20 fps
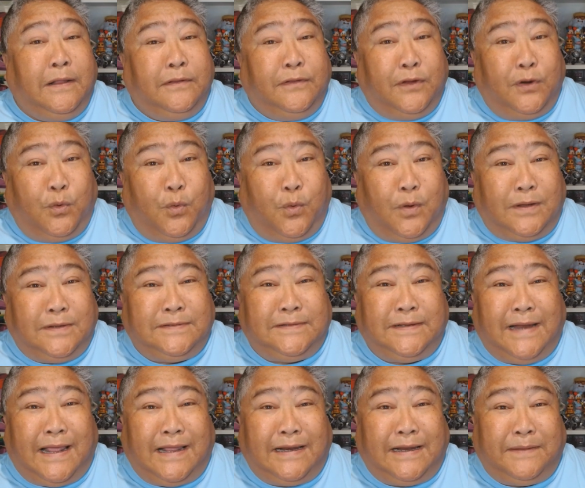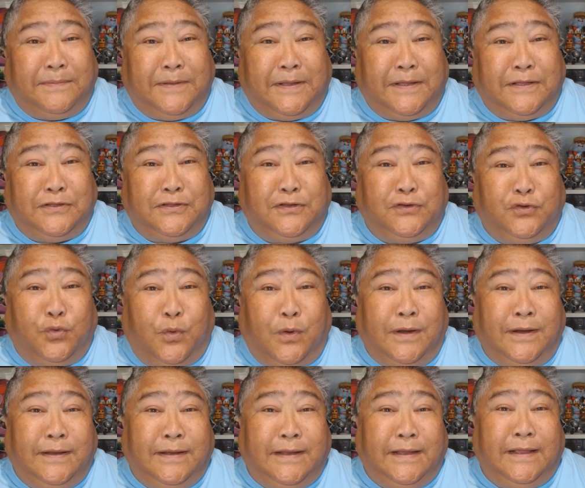there was an adaptation
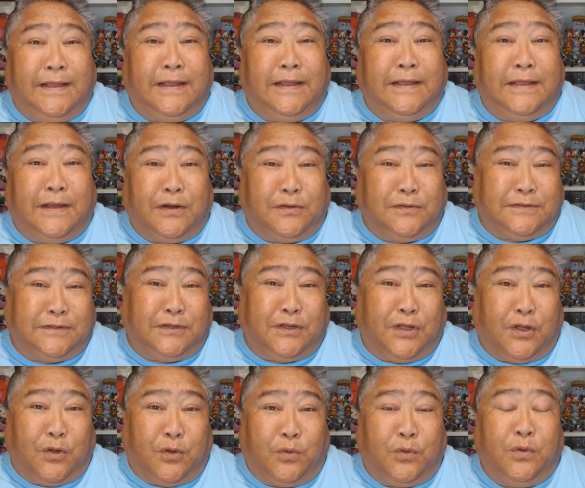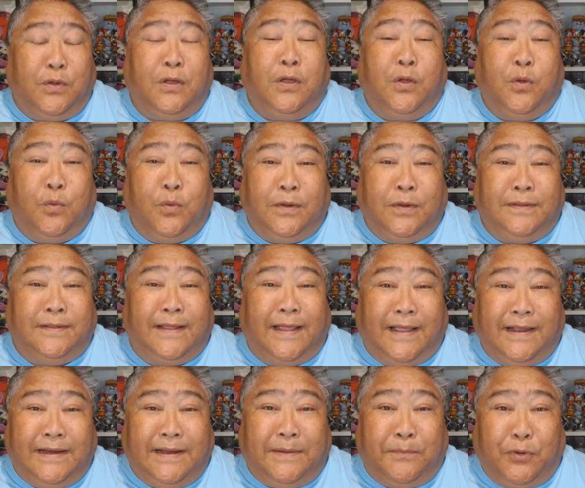20 years ago with
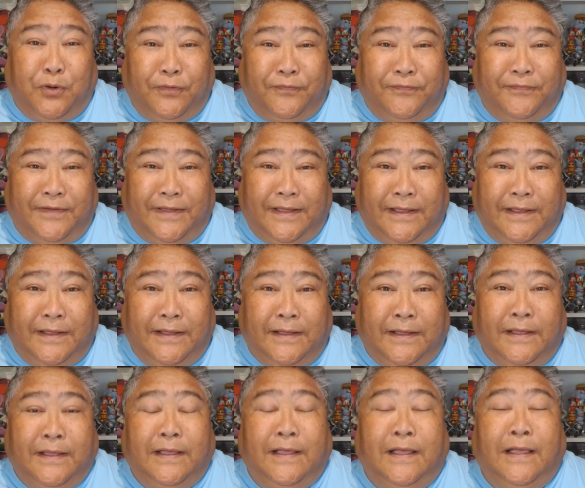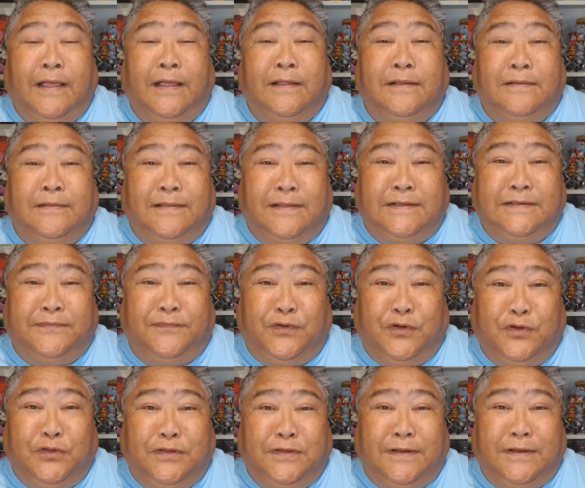Eddie Murphy. This
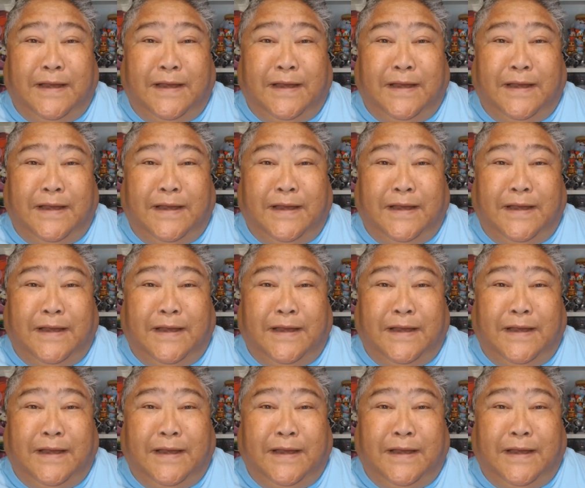version